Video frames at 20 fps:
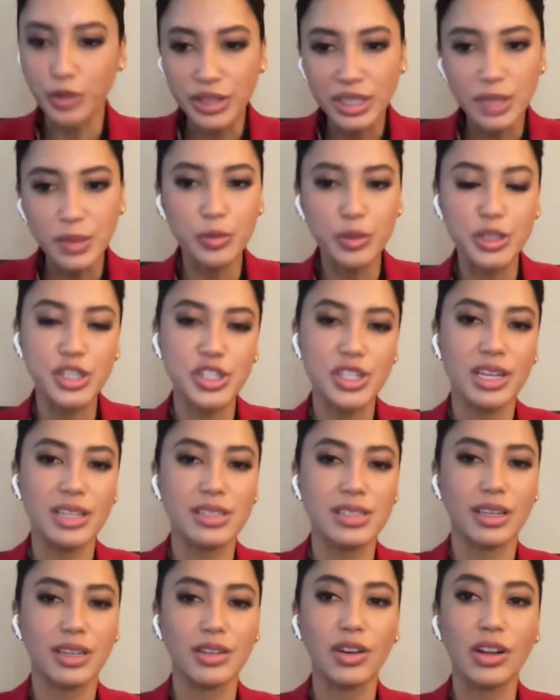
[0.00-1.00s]
really appreciate
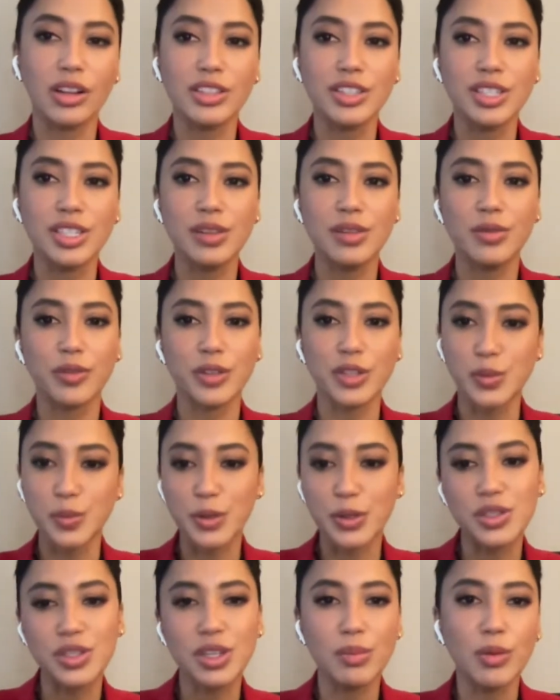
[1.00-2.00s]
technology for
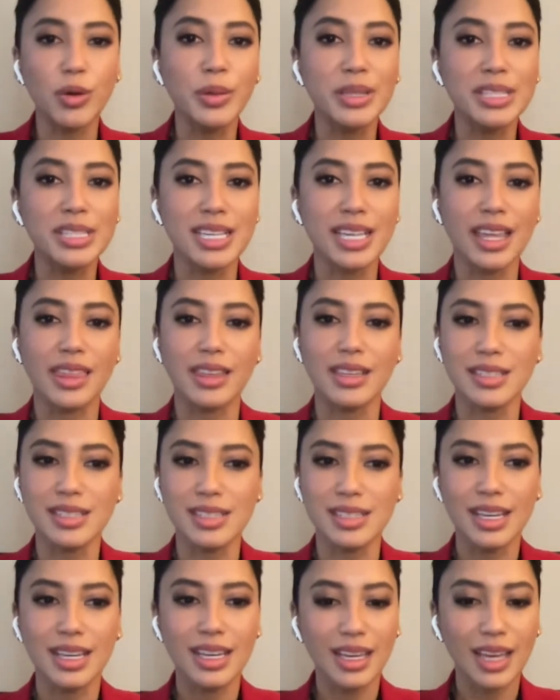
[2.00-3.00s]
especially moments like
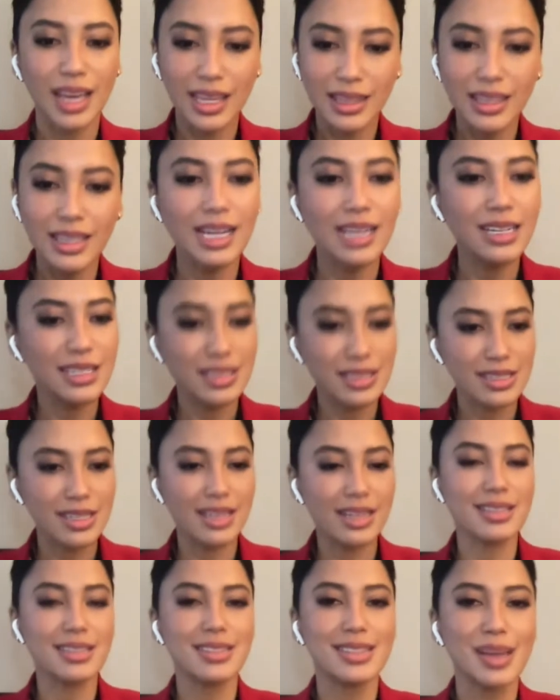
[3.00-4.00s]
this and then I need to
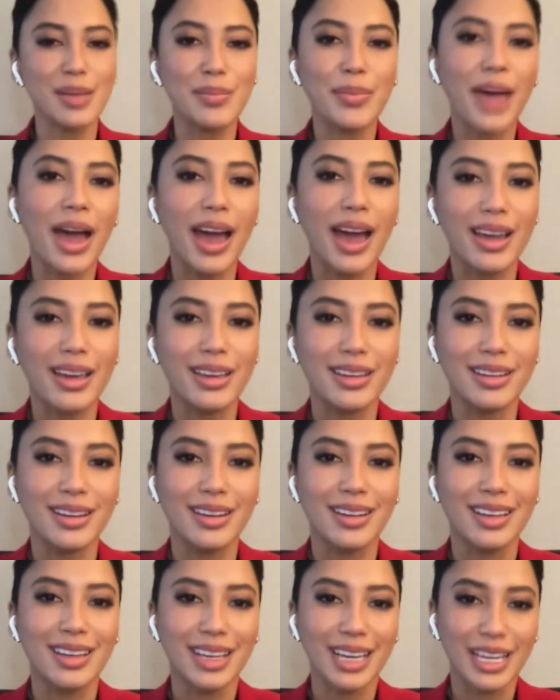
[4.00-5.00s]
take a step back
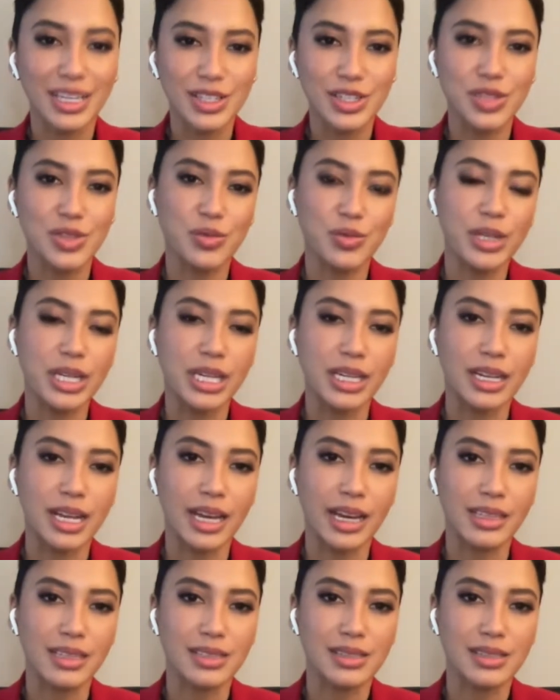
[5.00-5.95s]
and, and just reconnect.